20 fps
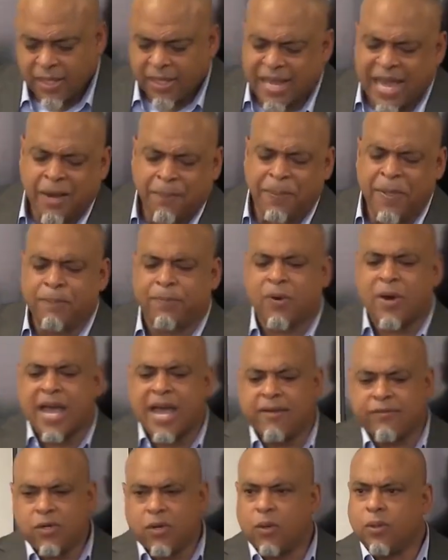A lot of people
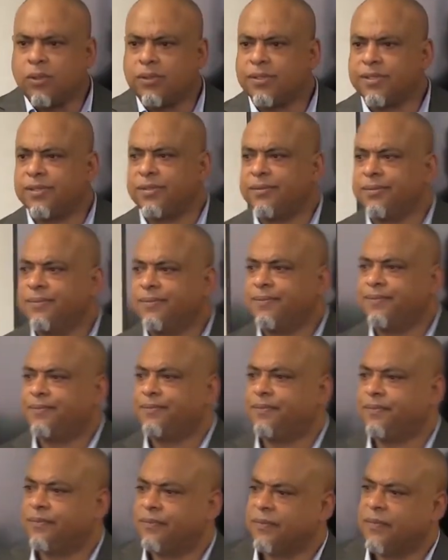have goals.
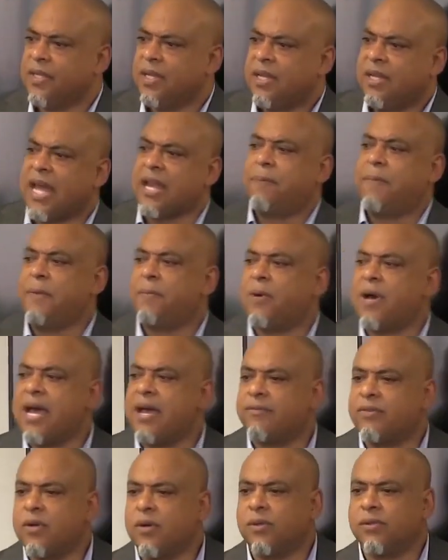A lot of people
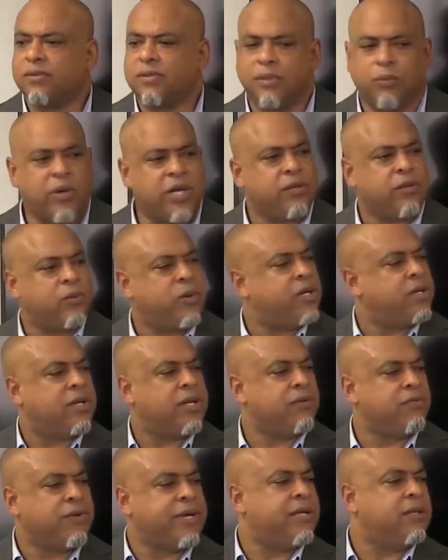have goals. Whether
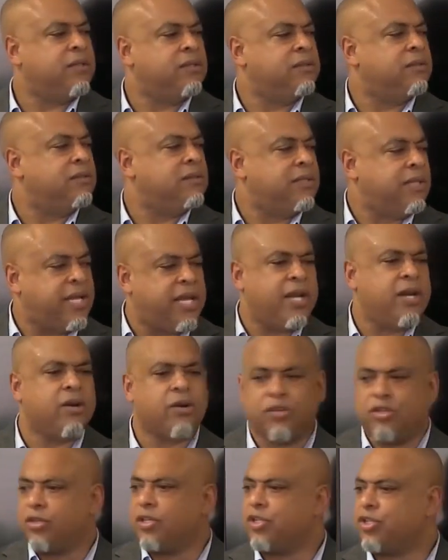they're written here
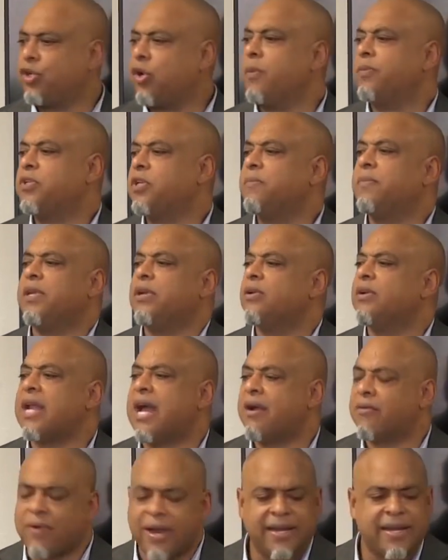or you can show them to me or
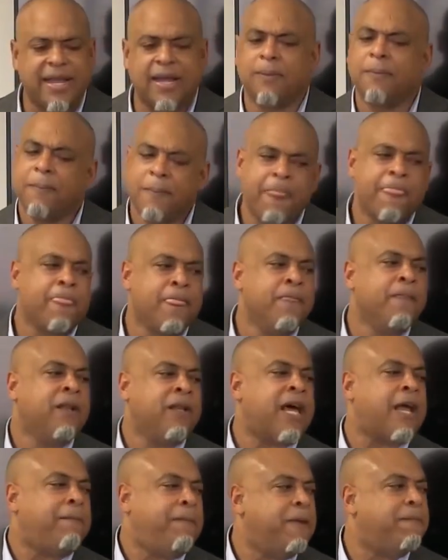not right now,
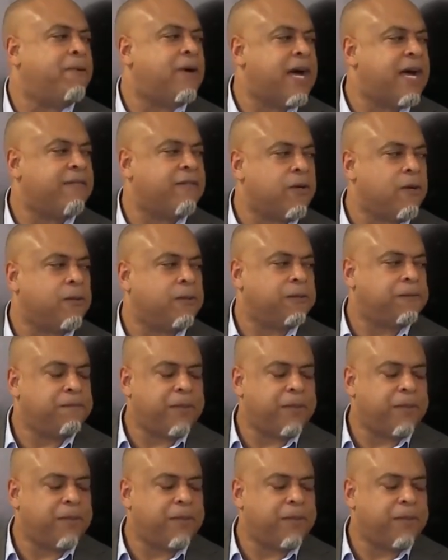a lot of people have goals.